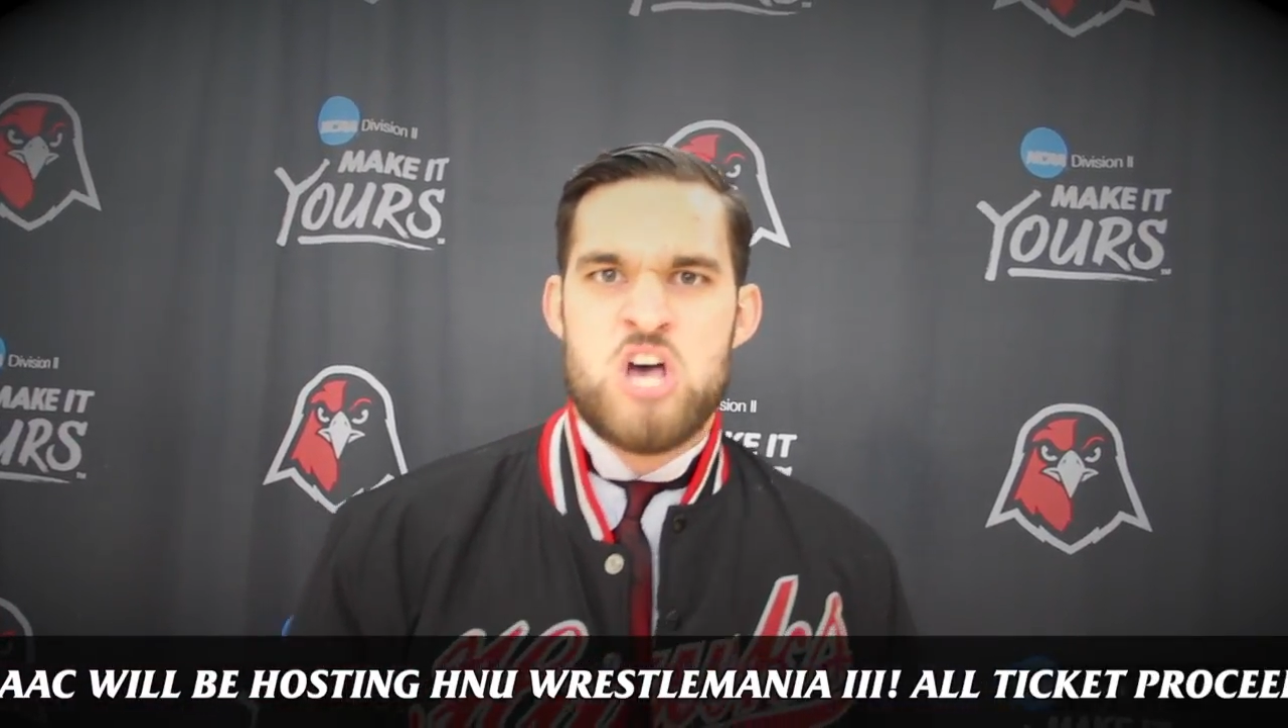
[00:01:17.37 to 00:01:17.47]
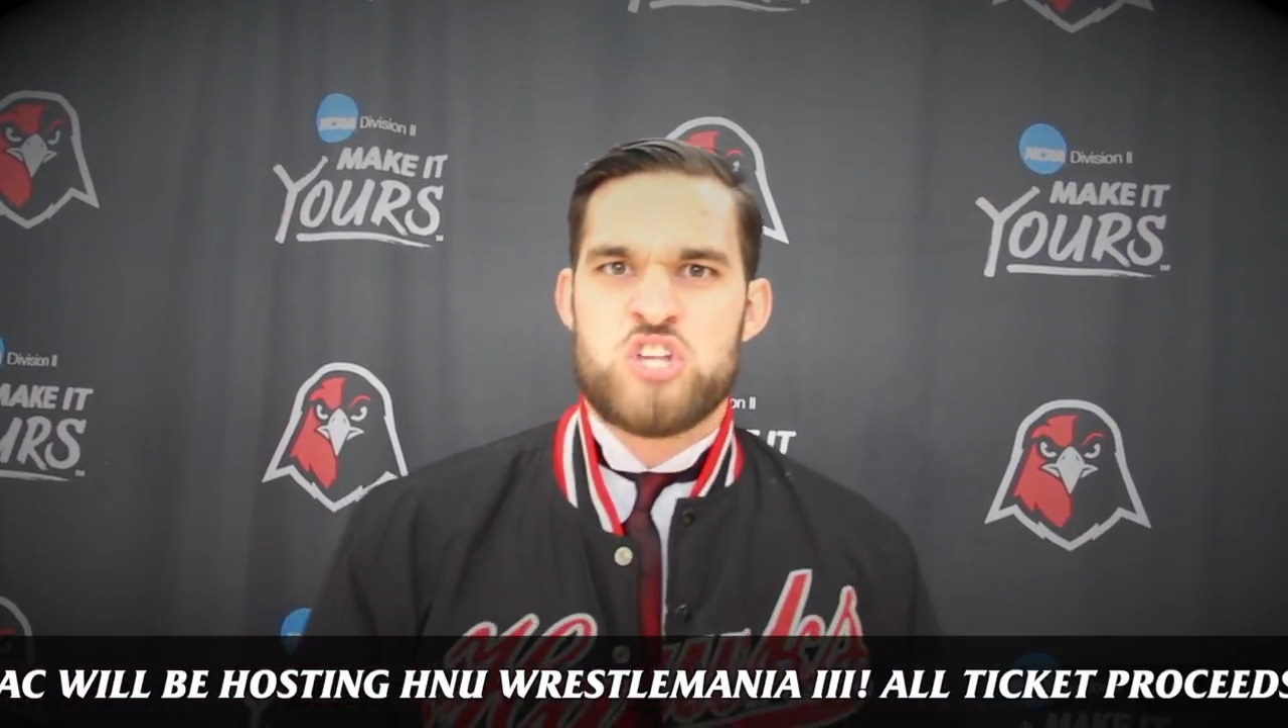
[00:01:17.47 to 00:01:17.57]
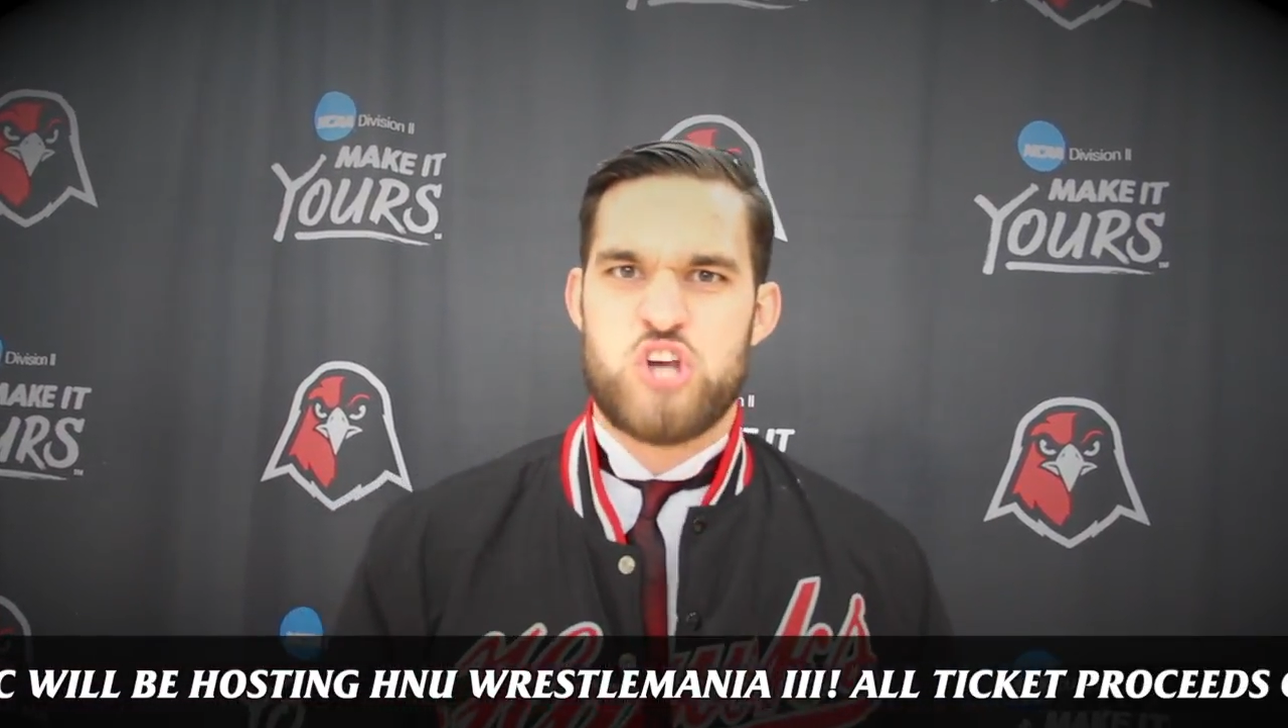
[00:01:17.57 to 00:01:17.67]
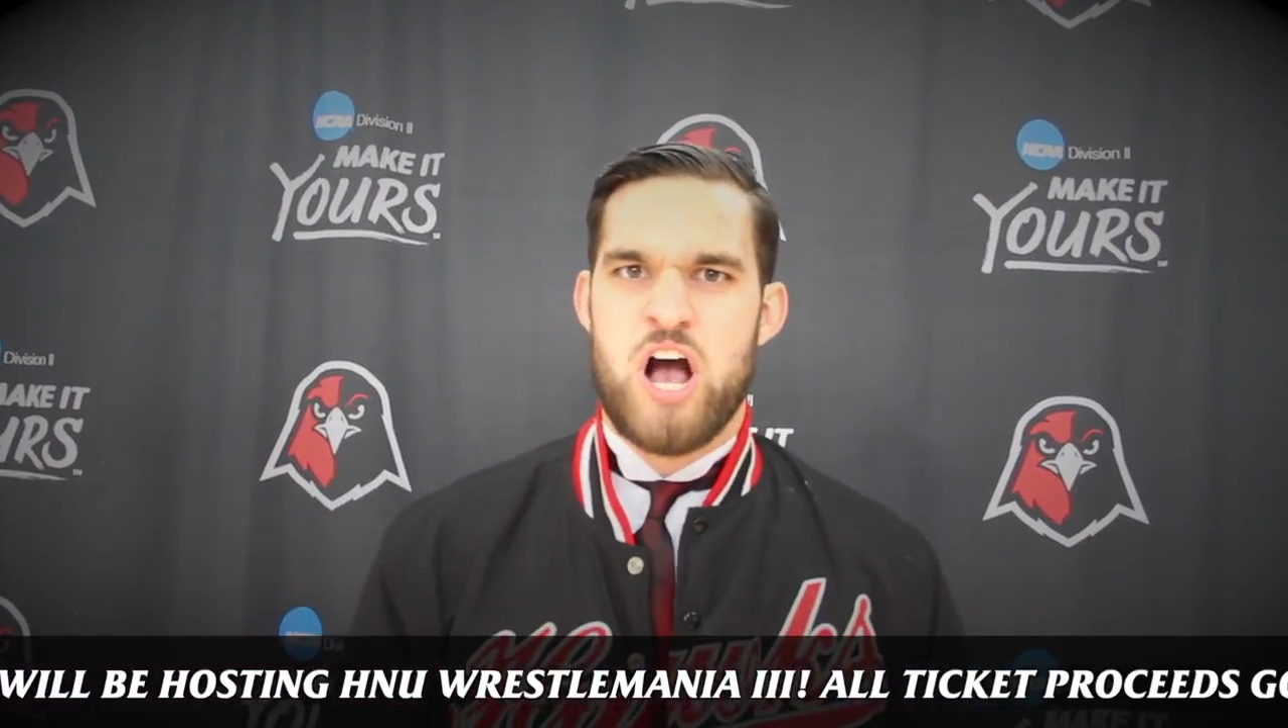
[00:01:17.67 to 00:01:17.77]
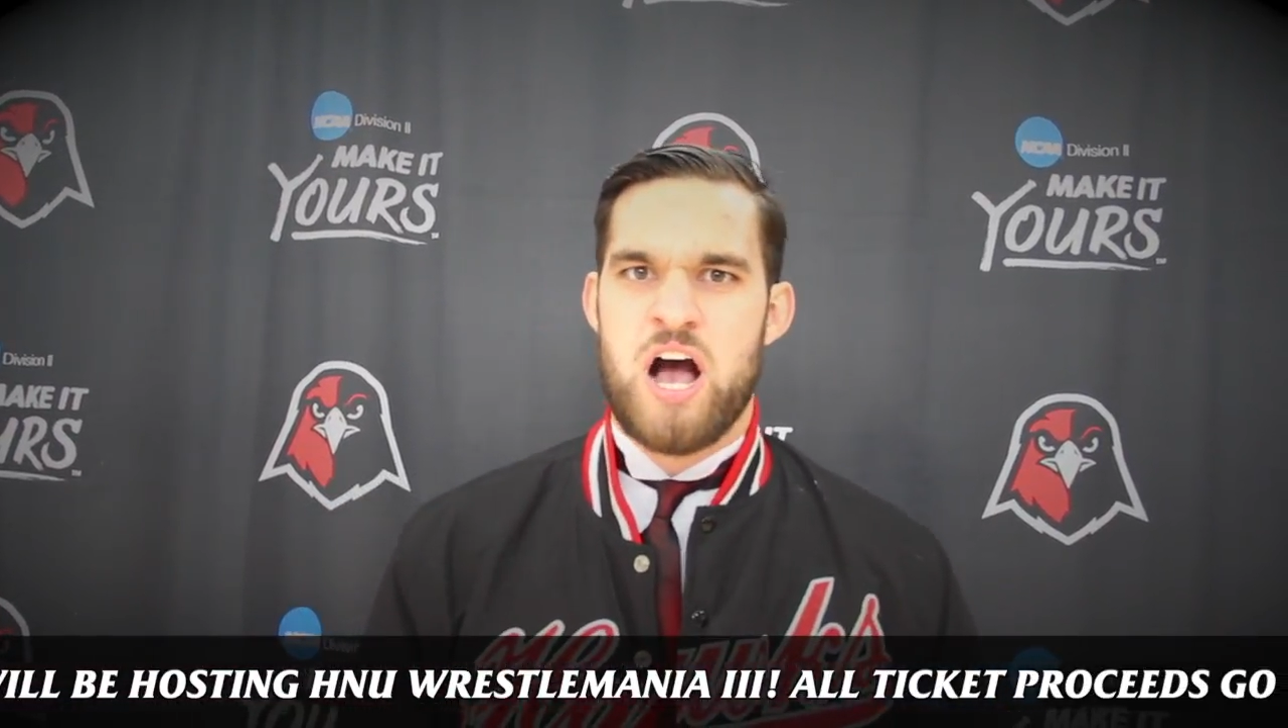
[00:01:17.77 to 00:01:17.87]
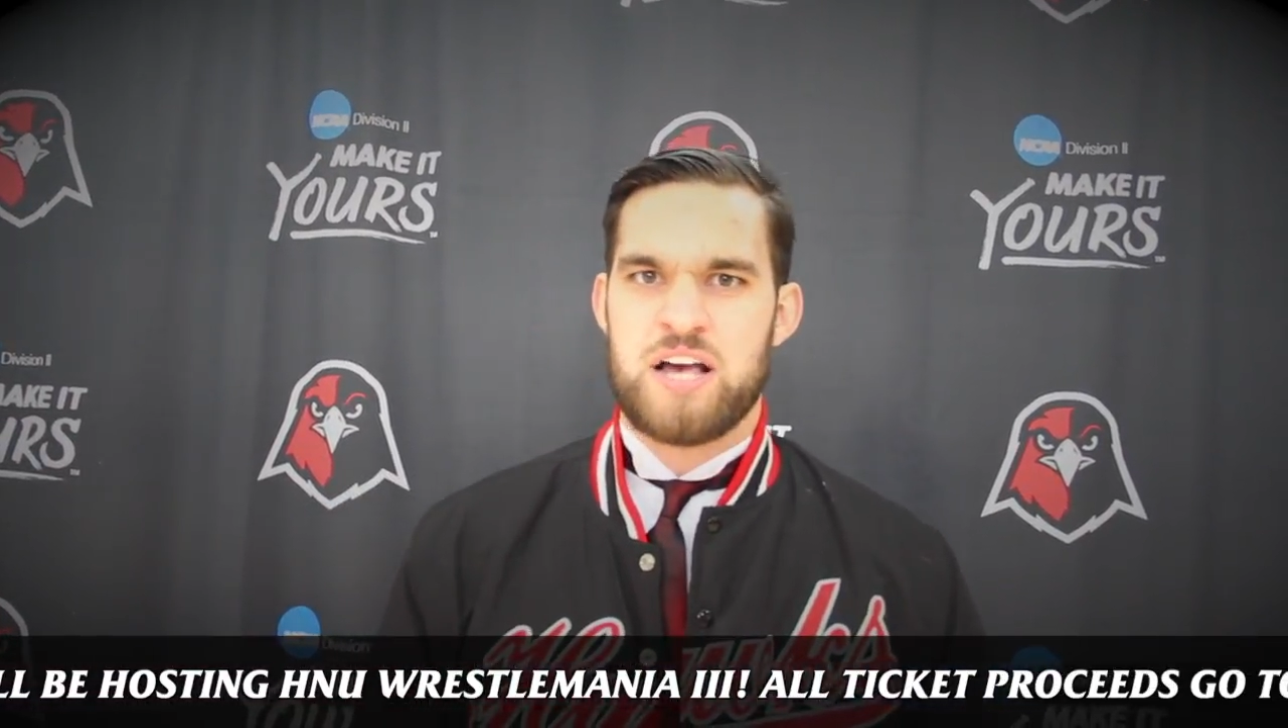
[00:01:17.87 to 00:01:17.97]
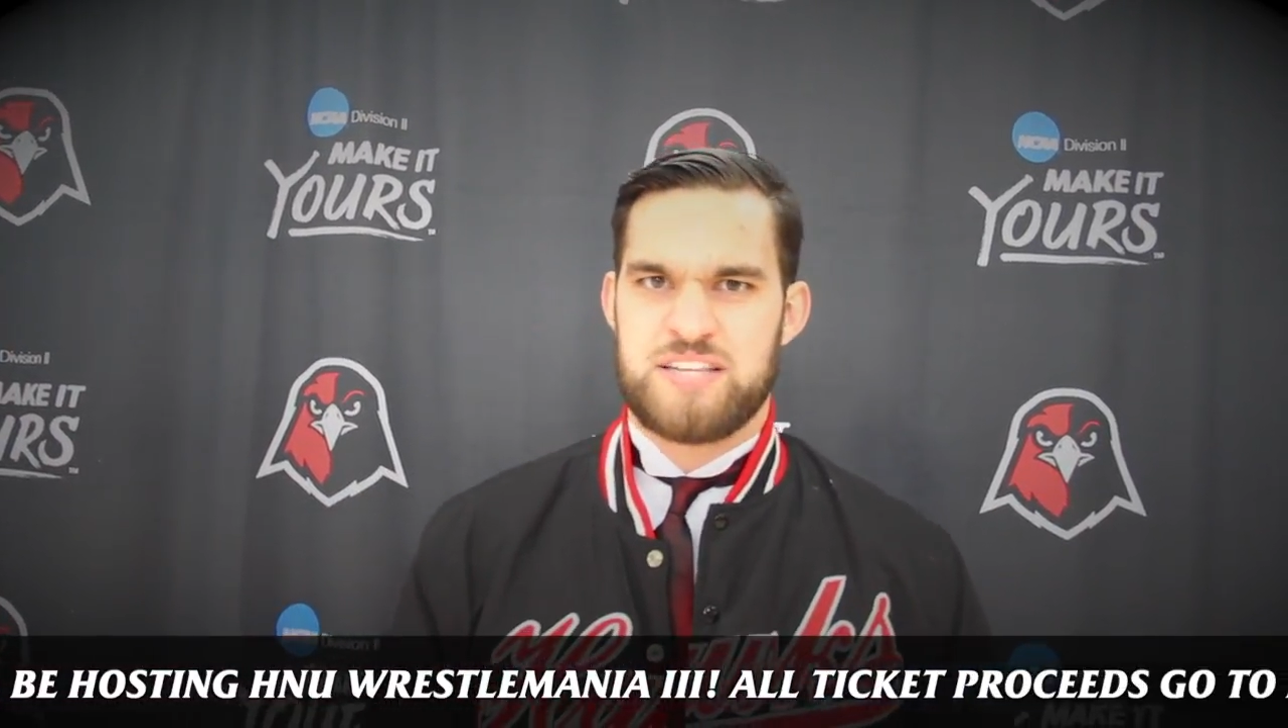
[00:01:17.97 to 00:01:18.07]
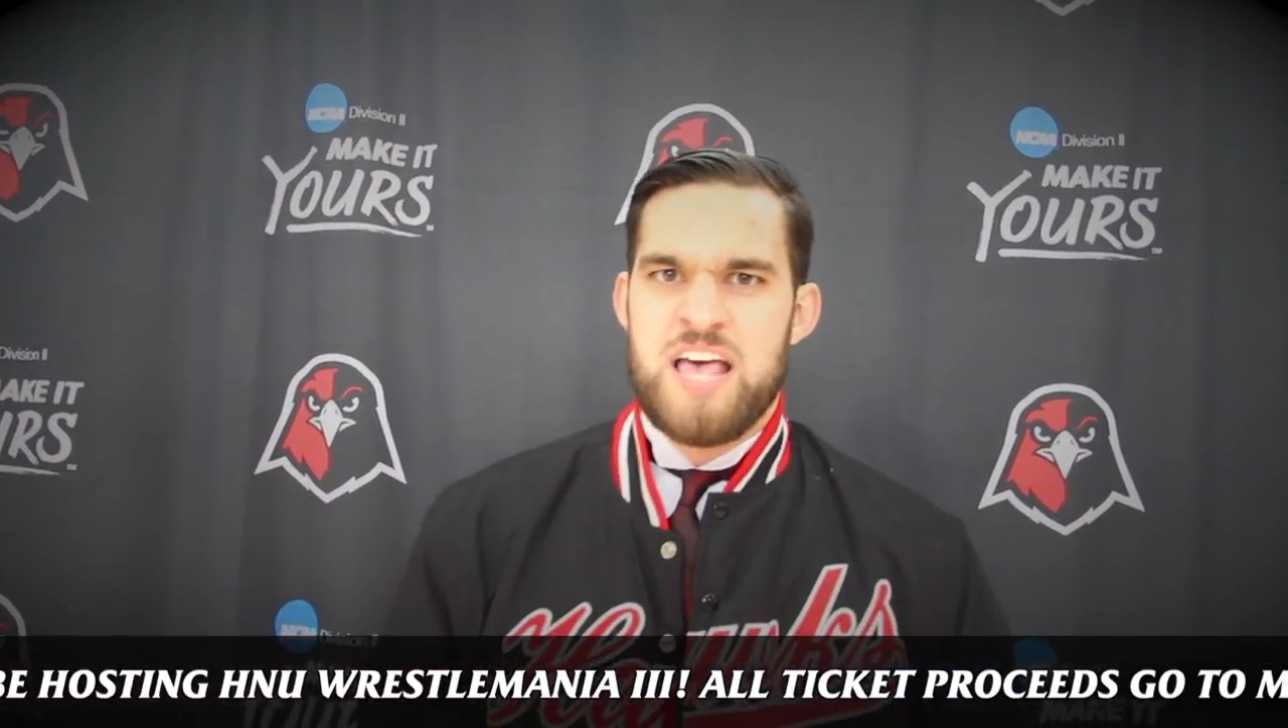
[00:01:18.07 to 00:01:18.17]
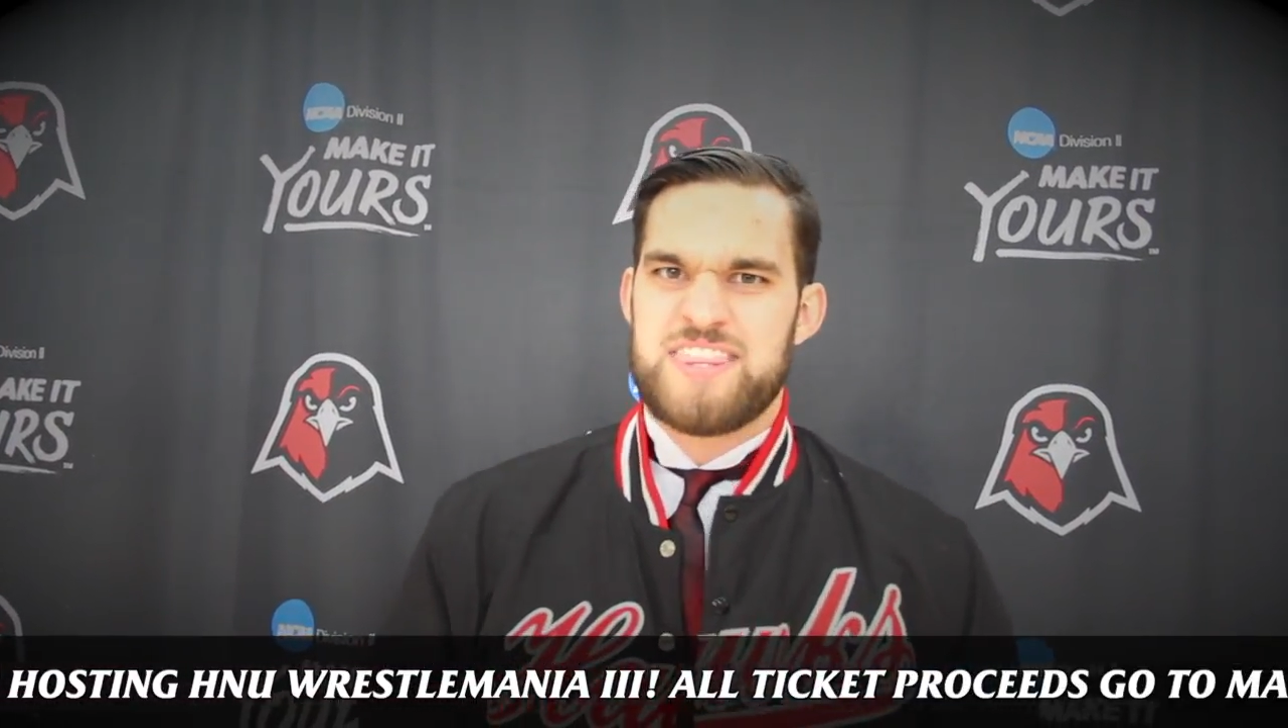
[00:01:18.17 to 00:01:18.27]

just